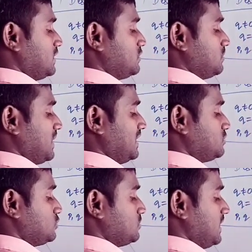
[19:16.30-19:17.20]

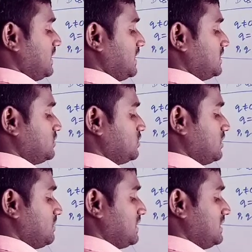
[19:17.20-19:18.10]
positive by negative
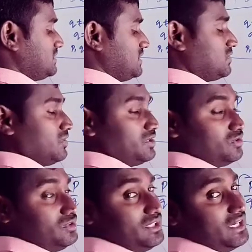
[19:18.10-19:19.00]
number, it is equal to
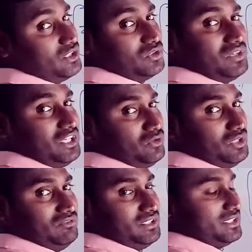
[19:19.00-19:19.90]
negative value only
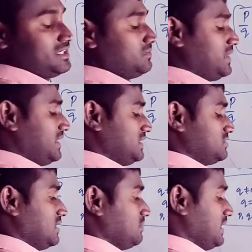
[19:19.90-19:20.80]
will get minus
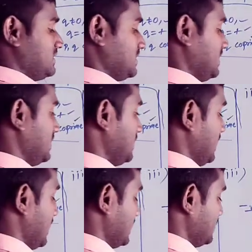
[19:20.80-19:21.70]
1 by 3,
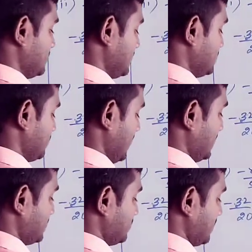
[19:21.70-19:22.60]
and this is
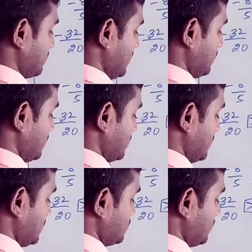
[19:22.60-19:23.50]
minus 1 by 4.
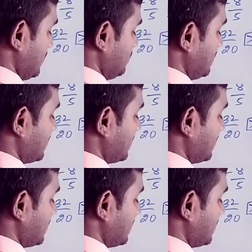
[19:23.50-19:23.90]
So when you